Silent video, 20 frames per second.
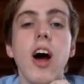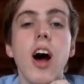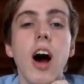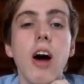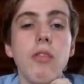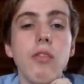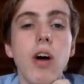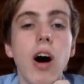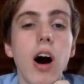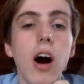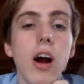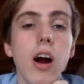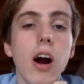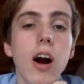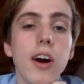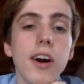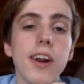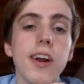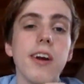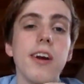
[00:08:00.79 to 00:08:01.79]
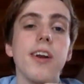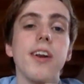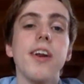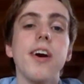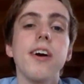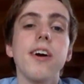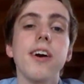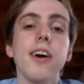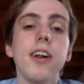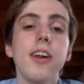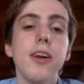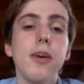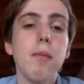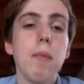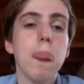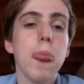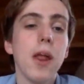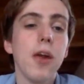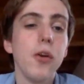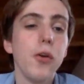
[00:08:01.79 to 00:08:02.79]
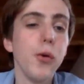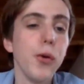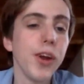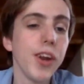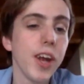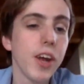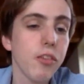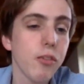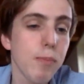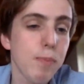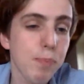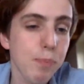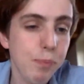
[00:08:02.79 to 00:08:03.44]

And why are they directly doing that?